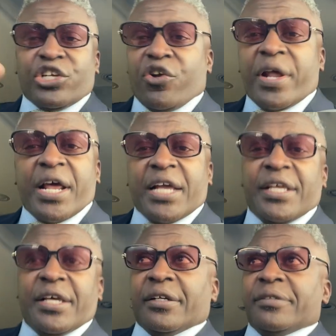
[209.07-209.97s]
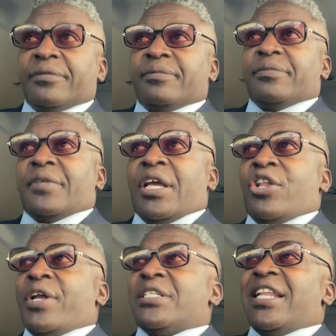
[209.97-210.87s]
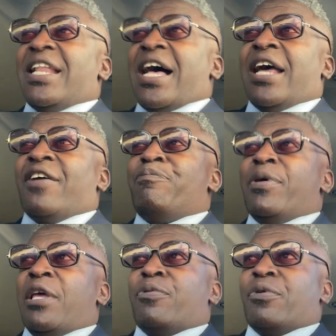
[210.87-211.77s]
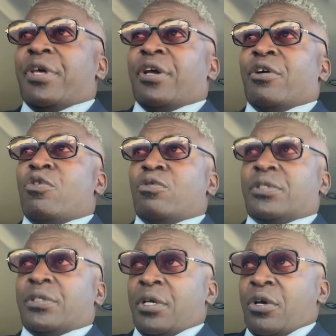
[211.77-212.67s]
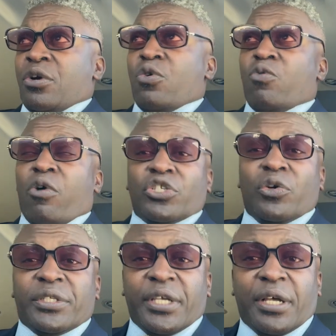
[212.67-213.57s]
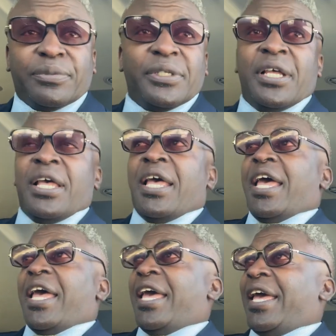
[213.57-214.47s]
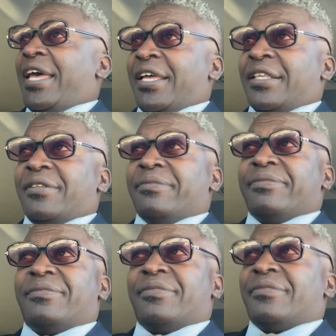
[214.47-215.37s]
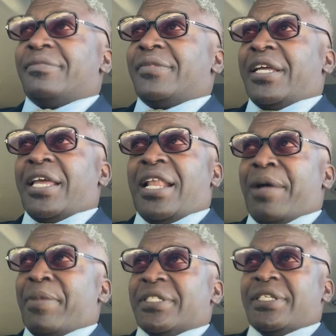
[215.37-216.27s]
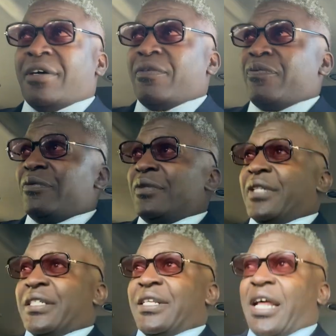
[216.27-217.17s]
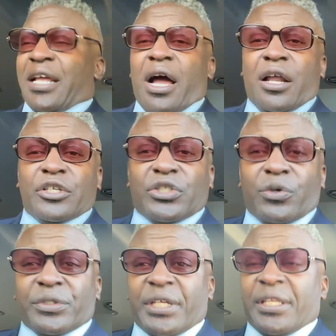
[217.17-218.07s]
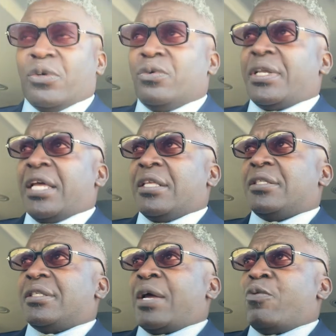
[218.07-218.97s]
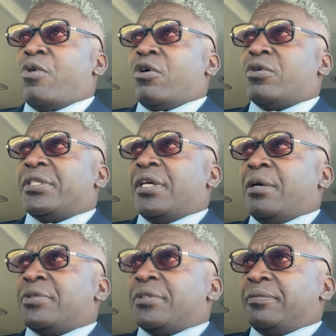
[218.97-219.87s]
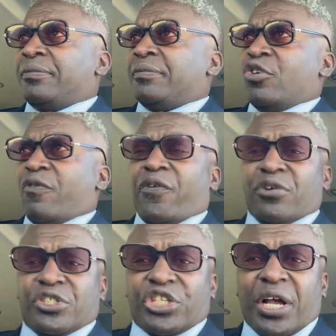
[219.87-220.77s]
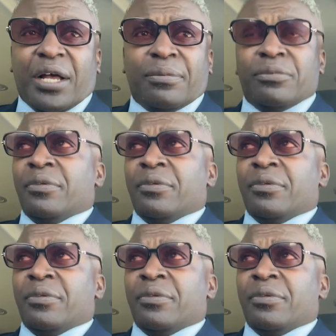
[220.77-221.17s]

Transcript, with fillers: a great idea. You know, there's a lot of people here who, who works on tips. And again, like myself, there's a lot of college students that do, that, that work on tips, your first job.